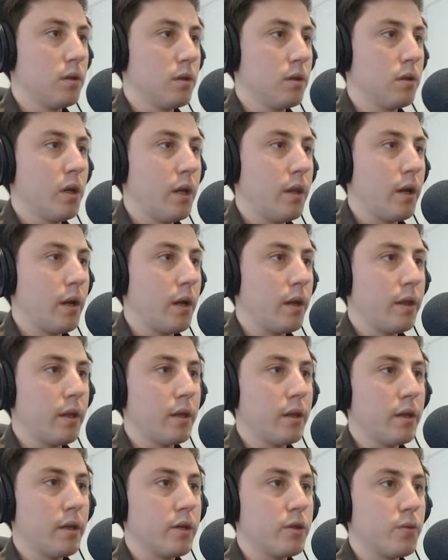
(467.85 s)
And then I
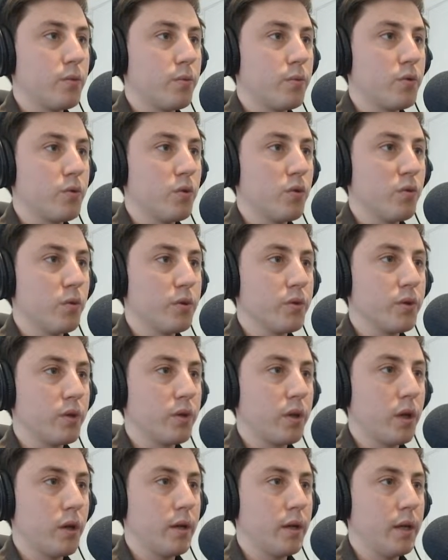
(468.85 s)
think this sort of wants
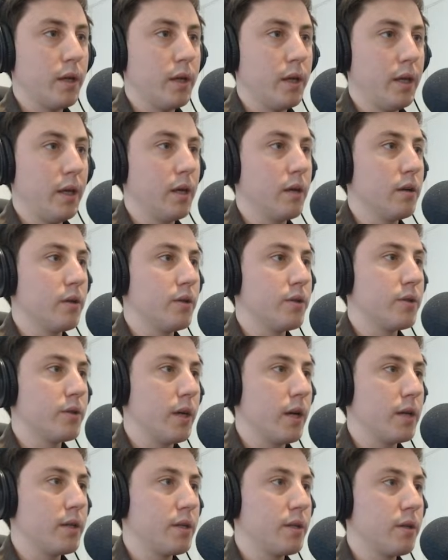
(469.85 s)
to go in here
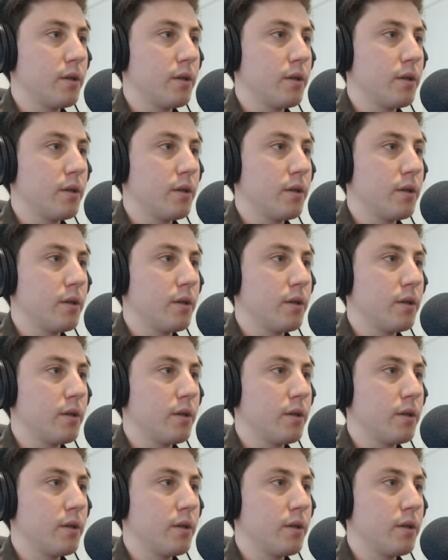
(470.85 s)
instead.